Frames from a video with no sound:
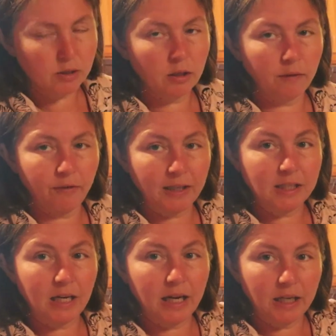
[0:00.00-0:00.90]
seal if I
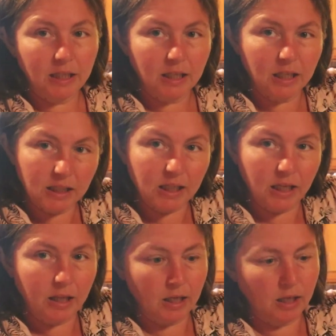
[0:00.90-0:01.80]
tighten it
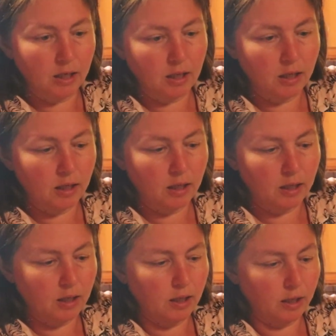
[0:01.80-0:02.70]
and then
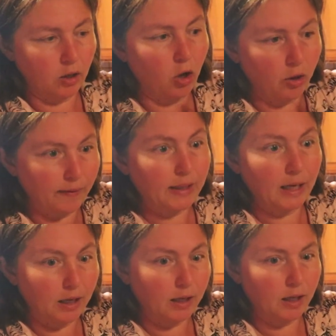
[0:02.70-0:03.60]
like all the way
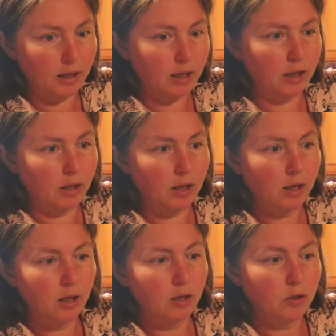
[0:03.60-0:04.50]
down and then
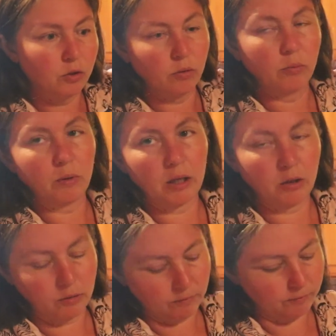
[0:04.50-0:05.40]
do it
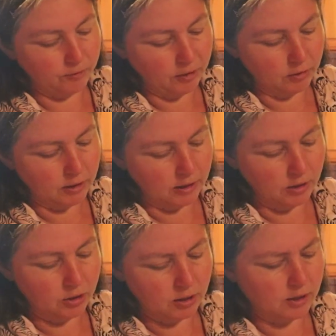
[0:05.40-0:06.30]
regular finger tight.
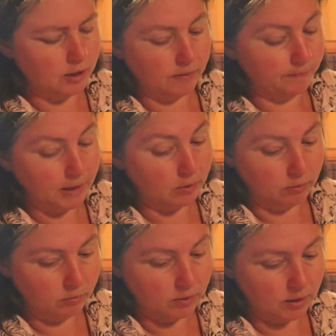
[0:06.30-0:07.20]
Just, I don't
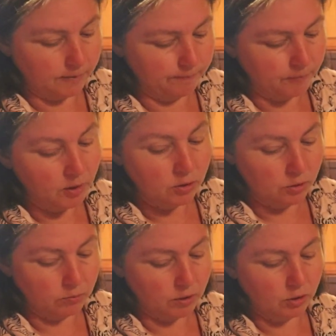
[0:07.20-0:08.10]
know why.
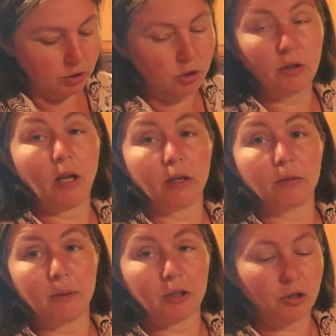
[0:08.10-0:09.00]
So we're gonna just do that to
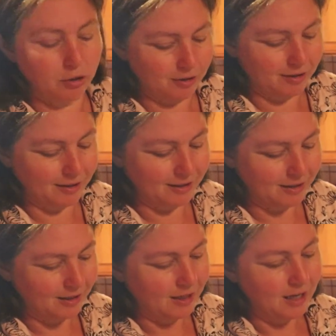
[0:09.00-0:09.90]
make sure.
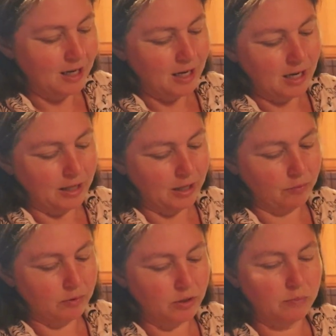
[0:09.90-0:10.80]
I think
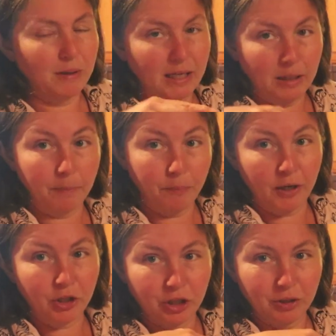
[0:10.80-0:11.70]
we just make an
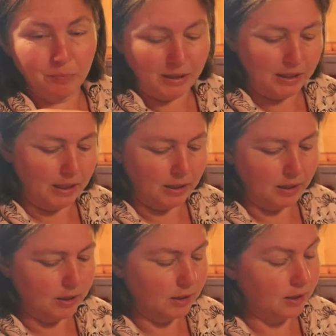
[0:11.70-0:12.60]
impression by tightening
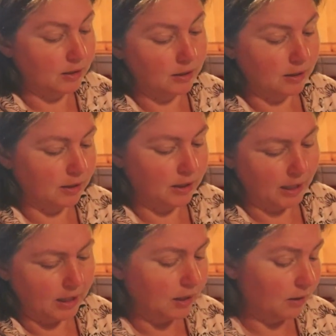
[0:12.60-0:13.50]
it
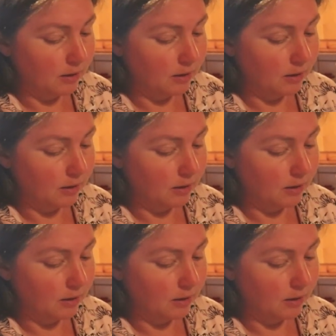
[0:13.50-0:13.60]
tight.